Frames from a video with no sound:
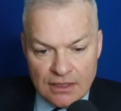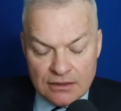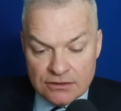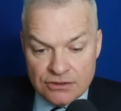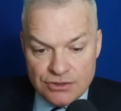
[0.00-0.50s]
And
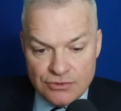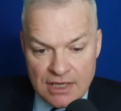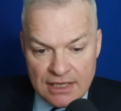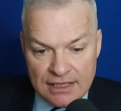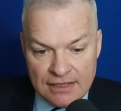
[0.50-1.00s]
I do
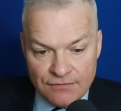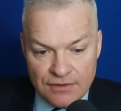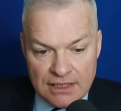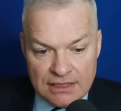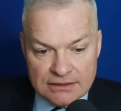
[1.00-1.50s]
have
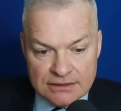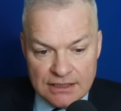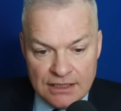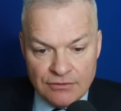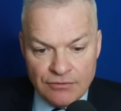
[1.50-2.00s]
that
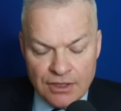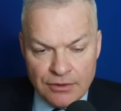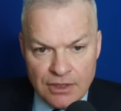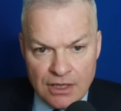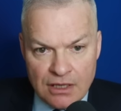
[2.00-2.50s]
in
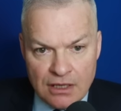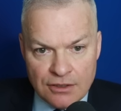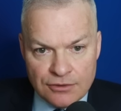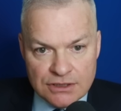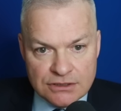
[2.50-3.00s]
row
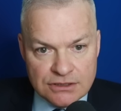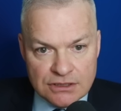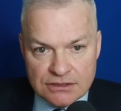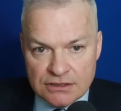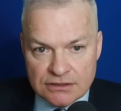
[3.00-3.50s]
O. It
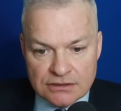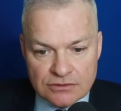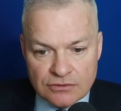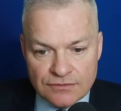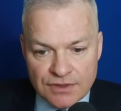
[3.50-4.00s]
just doesn't
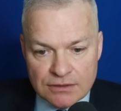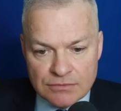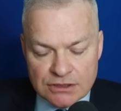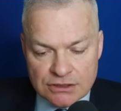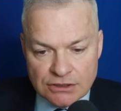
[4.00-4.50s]
score very
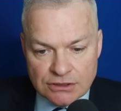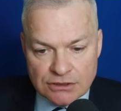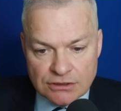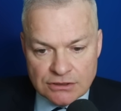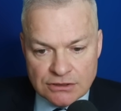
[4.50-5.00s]
much.